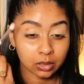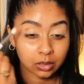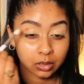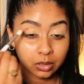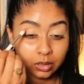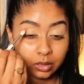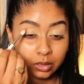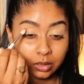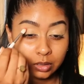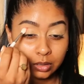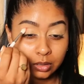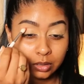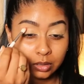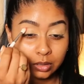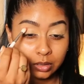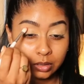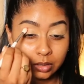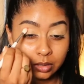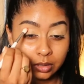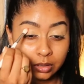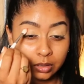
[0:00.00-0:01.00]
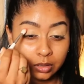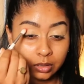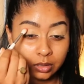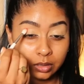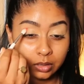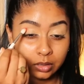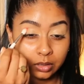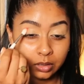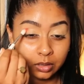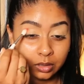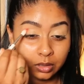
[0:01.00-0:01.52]

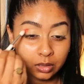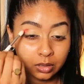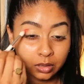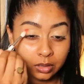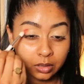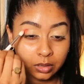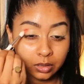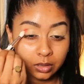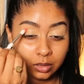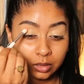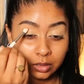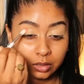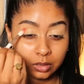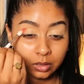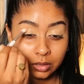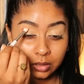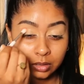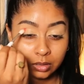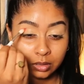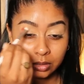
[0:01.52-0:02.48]
(no one is talking)